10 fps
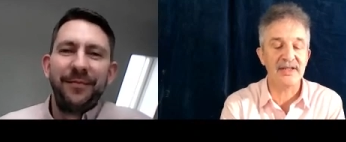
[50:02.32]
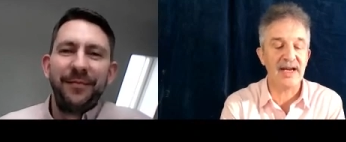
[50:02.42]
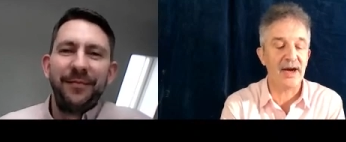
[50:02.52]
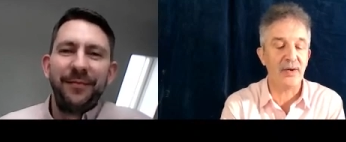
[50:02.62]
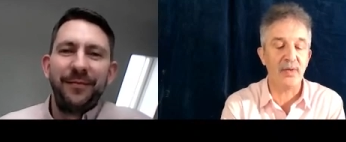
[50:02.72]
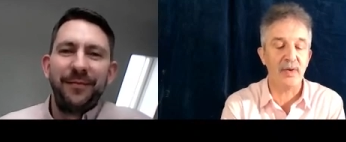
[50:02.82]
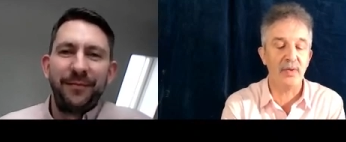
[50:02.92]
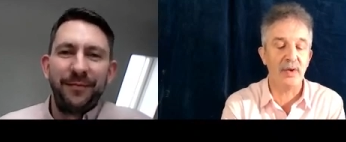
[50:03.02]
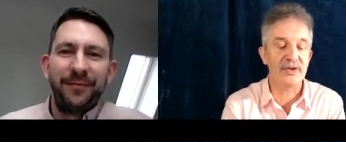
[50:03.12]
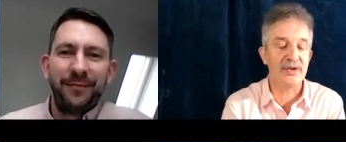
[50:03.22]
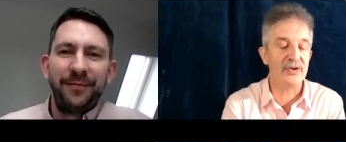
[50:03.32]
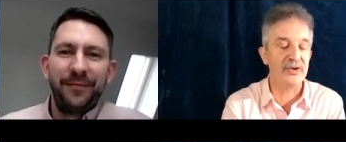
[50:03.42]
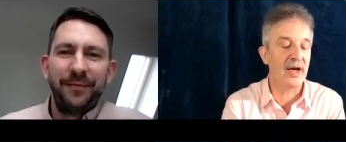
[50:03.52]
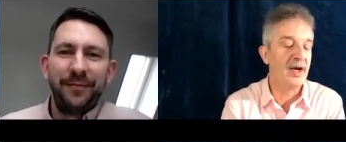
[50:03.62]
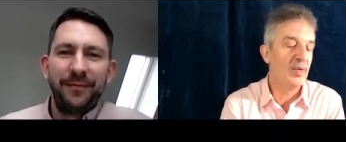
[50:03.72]
Speaker 1: now? What what, mm.
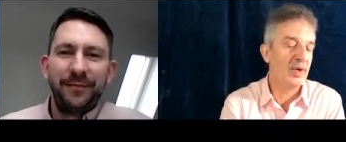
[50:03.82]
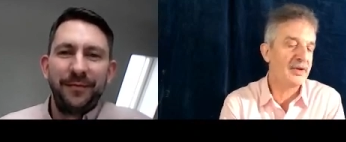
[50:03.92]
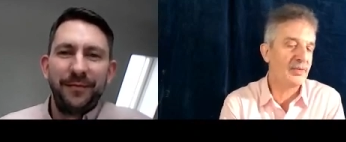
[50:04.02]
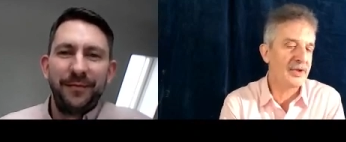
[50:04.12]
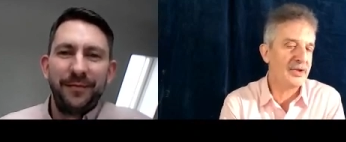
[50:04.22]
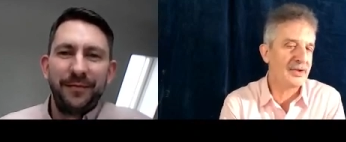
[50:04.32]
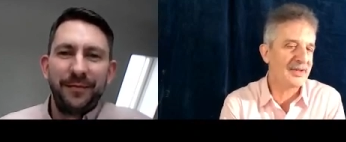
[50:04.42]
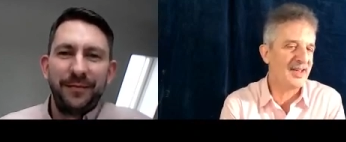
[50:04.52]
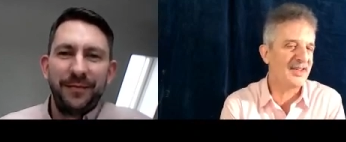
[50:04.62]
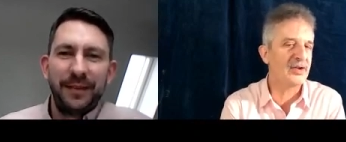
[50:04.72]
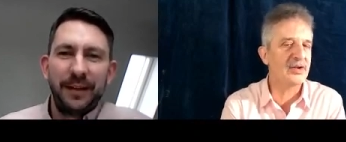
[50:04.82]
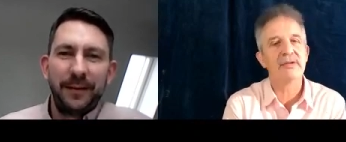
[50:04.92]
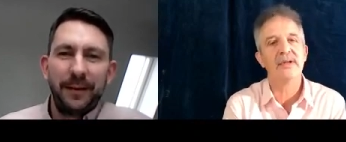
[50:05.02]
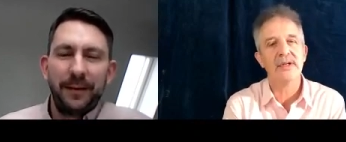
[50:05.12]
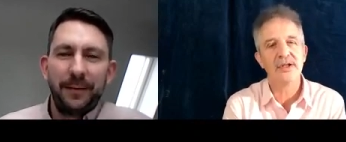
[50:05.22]
what, are, what are your kind of
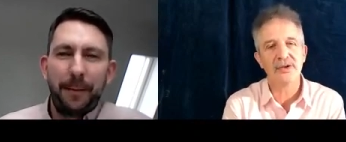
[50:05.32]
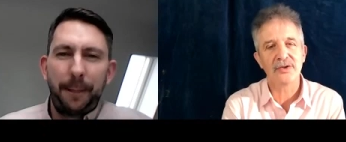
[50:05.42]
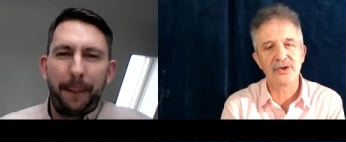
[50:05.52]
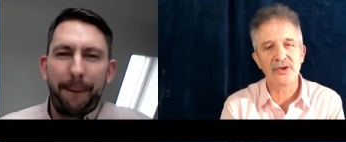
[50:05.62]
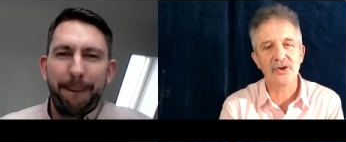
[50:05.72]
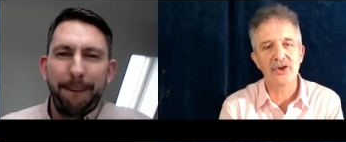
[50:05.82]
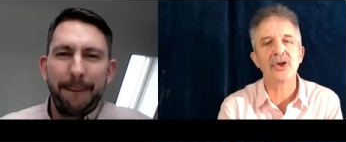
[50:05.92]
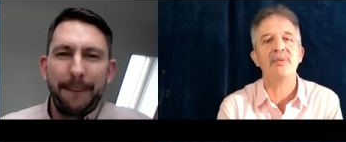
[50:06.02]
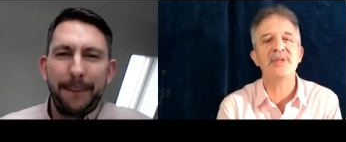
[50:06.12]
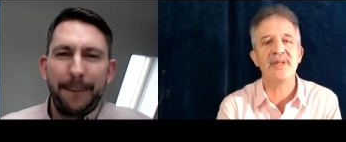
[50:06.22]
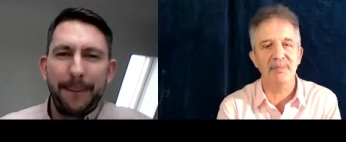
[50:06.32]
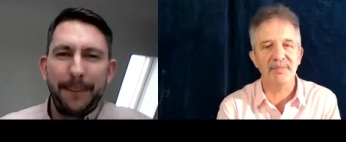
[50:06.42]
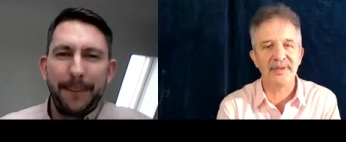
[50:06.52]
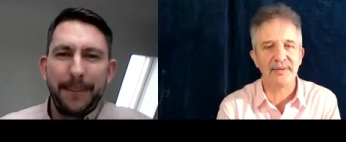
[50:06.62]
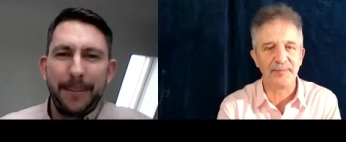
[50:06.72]
your your your top
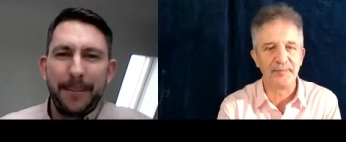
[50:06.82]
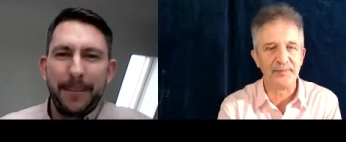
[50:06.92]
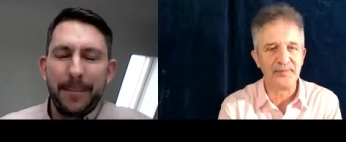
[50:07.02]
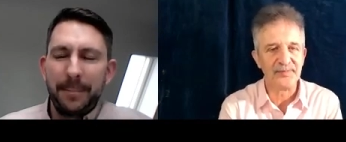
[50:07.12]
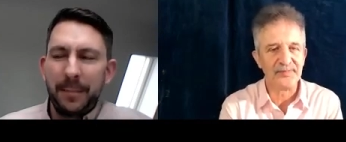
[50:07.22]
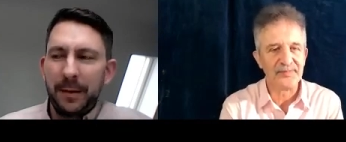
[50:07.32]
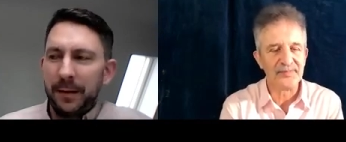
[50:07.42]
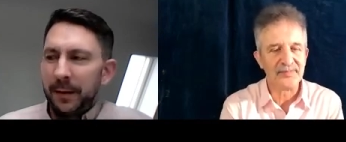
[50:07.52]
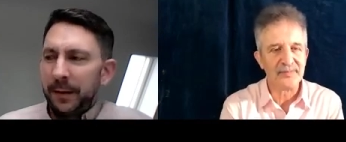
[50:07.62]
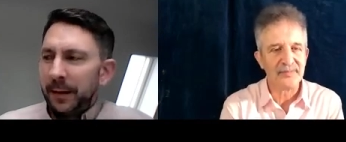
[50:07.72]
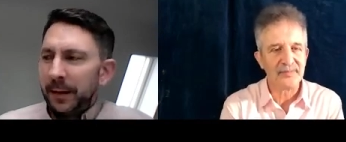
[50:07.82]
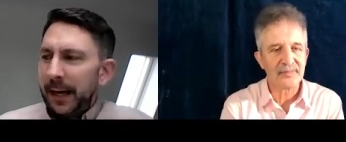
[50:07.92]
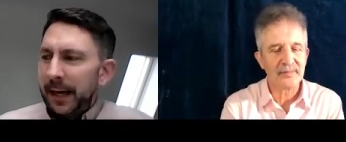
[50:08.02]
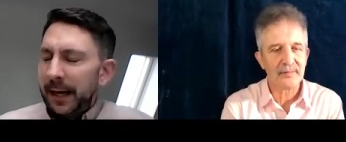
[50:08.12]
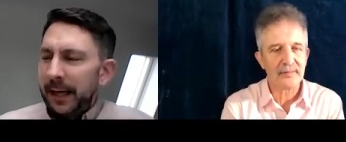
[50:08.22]
tips?
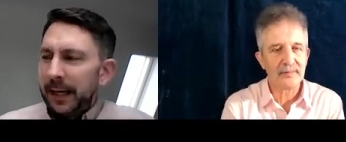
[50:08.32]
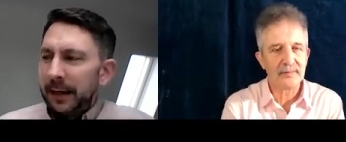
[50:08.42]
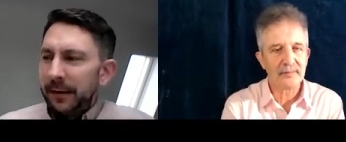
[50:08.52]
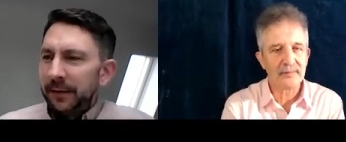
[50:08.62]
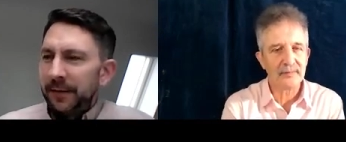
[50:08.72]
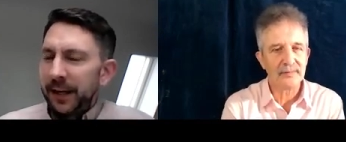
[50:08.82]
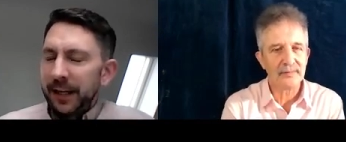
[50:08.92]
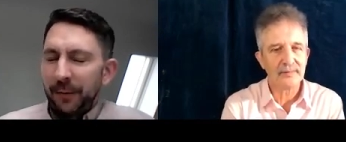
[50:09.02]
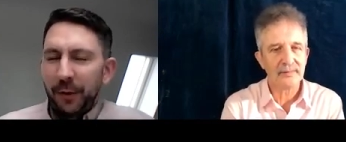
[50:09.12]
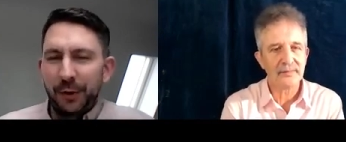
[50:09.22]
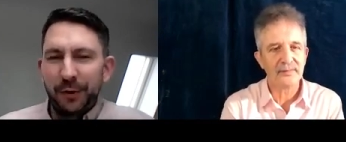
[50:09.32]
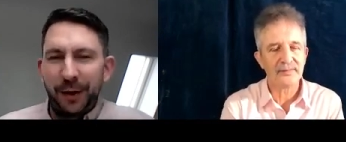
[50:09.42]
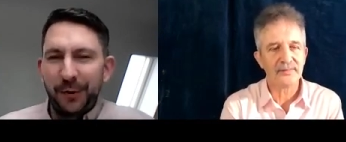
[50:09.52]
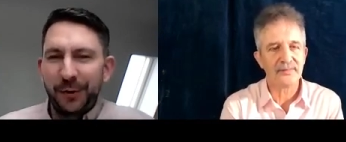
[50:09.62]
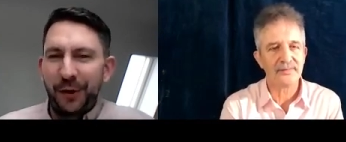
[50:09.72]
Speaker 2: Uh, firstly, I'm not sure.
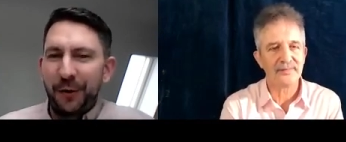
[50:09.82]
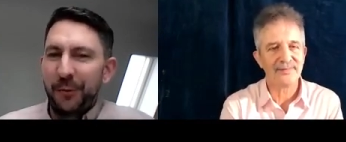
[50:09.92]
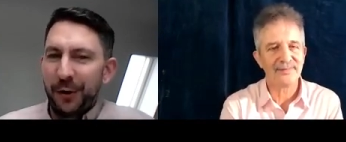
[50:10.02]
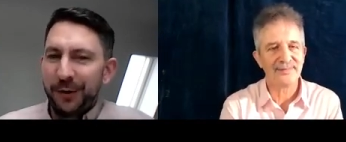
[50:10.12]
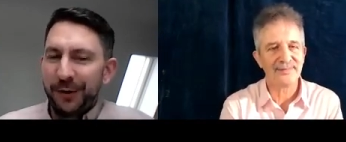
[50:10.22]
I'm not sure I would,